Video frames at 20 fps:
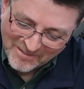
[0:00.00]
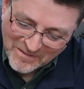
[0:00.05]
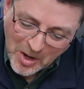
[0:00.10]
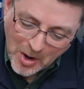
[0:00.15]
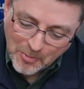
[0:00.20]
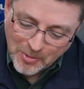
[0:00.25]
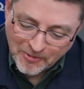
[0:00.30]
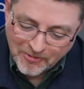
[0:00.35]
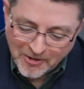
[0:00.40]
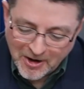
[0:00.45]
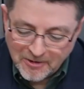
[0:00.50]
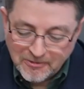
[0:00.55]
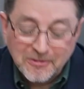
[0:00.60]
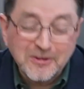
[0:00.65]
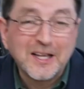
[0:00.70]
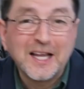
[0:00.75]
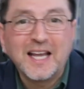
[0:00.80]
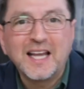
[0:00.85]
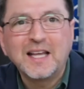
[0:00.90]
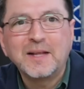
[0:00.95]
Oh, before I
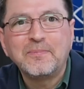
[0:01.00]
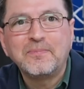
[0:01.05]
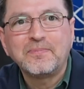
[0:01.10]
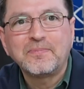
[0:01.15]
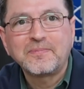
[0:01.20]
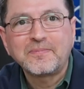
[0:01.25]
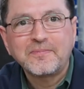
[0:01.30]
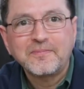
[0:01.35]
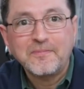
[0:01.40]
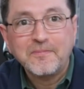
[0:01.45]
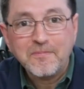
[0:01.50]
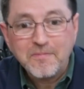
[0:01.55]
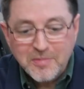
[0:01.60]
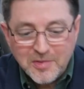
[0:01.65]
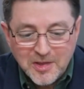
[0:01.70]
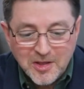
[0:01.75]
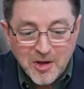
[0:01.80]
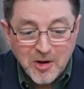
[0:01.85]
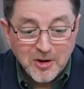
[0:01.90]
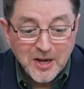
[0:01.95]
forget.
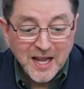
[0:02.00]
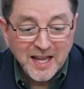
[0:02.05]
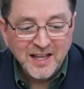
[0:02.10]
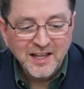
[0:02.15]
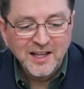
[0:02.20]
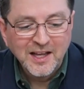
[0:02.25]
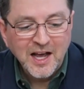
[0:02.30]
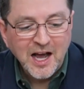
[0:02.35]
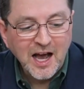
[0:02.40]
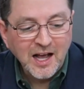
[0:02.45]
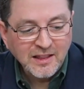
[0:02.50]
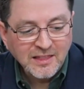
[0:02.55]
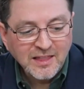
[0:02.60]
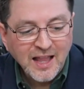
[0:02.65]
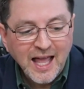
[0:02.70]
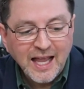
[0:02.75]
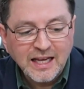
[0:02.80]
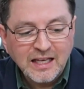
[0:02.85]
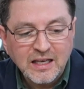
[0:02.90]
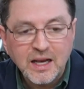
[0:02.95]
Okay,
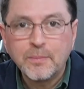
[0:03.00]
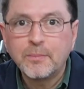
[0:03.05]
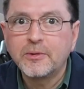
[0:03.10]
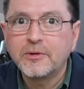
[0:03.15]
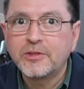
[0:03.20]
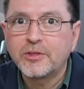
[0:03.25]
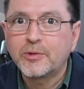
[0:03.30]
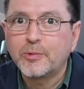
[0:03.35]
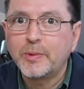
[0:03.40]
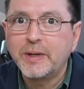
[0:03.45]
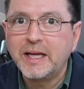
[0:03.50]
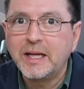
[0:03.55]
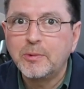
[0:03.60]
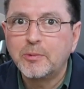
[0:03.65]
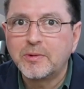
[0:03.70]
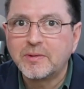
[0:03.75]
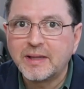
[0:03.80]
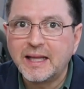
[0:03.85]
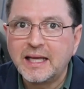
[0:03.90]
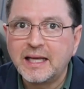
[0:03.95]
unlike number 3
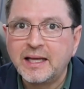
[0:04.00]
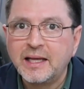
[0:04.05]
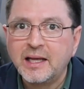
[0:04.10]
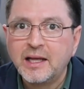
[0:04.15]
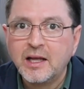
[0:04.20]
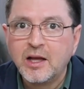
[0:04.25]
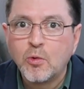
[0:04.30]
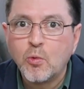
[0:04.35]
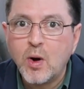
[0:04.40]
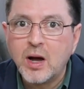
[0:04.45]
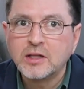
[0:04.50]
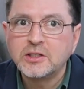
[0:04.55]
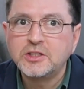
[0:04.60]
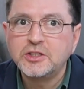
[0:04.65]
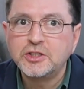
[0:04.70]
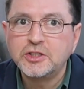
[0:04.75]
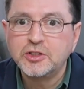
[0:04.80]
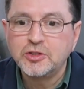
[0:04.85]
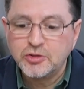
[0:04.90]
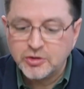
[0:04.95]
where they
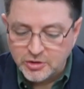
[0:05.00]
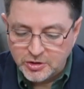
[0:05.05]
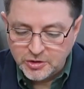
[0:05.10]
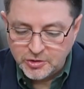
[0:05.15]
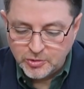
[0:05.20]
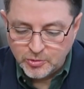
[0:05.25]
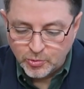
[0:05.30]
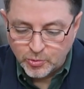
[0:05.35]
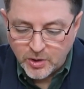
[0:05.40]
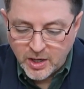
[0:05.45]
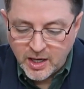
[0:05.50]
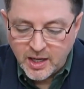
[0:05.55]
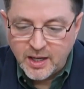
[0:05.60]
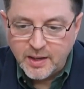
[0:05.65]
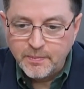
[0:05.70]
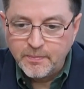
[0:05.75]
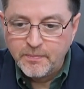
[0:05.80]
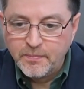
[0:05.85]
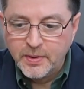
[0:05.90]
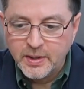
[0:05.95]
want you to
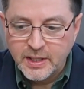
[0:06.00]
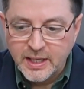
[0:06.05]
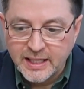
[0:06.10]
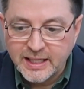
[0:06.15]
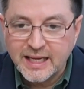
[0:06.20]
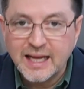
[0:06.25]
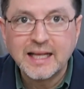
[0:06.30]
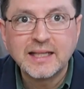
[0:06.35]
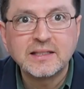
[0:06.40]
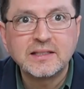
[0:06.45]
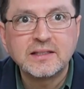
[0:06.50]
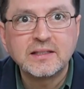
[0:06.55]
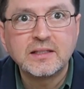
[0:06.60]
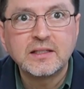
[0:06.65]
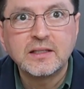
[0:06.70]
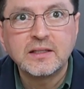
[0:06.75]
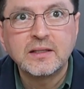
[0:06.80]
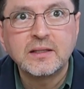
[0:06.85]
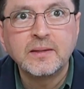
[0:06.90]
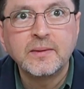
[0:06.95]
rub against
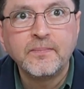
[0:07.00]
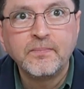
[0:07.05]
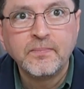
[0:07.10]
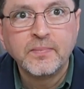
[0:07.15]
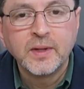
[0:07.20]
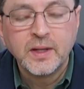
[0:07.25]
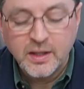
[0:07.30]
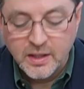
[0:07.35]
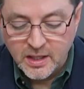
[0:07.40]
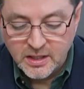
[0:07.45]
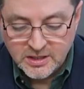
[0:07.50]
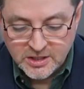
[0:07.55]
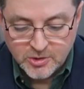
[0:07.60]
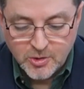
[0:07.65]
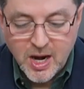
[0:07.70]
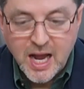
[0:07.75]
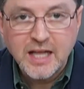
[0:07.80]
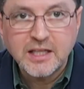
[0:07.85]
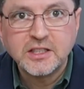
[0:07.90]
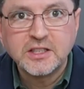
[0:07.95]
the
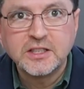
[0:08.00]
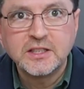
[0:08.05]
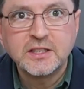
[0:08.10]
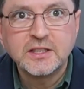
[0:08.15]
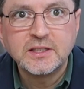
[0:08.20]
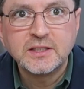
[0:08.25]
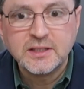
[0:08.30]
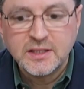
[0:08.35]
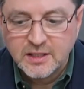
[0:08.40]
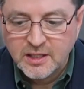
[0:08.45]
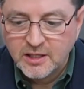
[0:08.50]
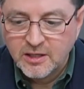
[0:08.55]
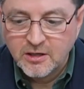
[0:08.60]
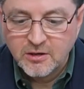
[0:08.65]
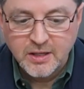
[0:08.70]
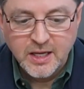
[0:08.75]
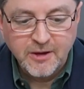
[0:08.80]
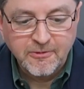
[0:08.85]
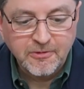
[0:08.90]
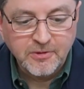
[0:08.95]
scratches,
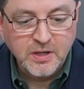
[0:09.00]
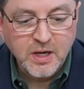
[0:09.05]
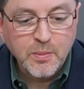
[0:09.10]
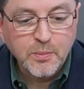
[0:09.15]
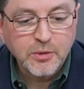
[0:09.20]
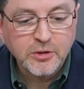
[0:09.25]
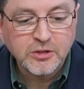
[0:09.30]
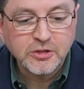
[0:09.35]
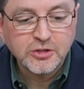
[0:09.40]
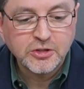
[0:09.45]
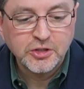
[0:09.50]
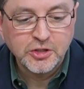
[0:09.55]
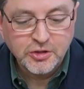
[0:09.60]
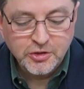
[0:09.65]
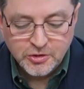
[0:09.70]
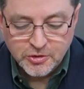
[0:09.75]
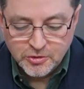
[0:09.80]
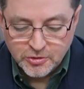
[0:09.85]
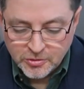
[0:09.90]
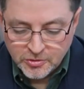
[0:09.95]
okay, for number
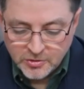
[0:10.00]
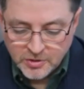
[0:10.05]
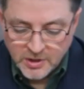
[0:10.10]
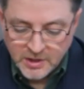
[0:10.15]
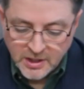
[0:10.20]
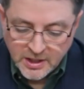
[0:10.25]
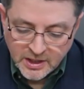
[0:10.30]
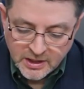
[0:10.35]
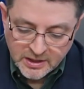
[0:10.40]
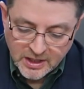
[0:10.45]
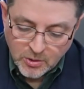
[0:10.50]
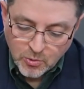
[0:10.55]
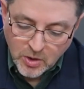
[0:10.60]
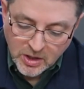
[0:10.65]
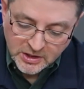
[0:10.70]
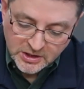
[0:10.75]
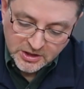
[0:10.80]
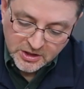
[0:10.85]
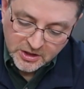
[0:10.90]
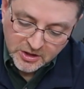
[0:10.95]
2, they
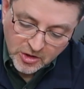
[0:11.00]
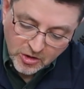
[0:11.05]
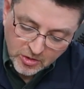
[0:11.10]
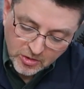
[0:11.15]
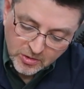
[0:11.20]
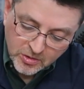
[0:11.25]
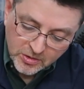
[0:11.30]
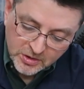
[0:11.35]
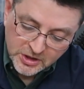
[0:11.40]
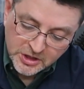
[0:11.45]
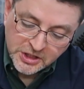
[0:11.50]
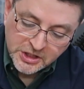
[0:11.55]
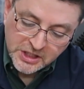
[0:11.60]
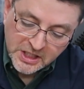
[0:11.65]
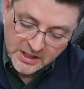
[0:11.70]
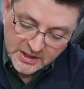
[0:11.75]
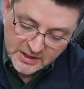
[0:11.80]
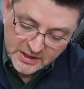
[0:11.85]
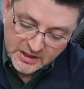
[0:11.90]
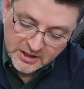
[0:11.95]
want you to go
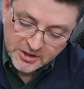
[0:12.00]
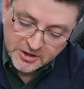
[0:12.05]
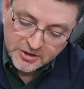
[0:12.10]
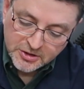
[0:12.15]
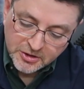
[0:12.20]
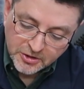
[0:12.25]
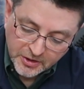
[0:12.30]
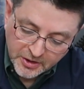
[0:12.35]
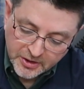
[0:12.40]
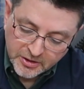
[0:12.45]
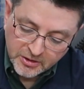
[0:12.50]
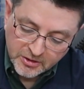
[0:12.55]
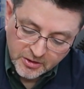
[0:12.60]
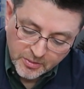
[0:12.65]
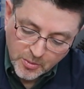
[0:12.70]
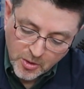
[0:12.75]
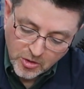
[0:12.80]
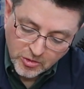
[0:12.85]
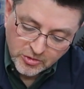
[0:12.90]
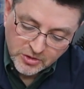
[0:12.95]
just in circular
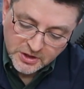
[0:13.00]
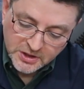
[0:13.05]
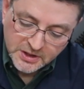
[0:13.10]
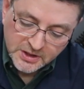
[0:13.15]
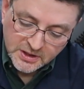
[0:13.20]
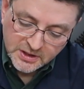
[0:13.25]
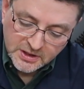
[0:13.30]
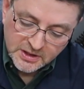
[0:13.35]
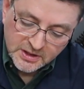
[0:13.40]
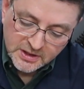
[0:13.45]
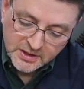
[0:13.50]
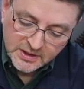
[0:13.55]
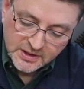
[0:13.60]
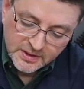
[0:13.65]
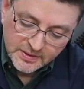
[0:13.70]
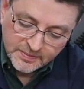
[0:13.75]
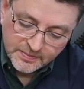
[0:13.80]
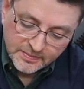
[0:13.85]
motions.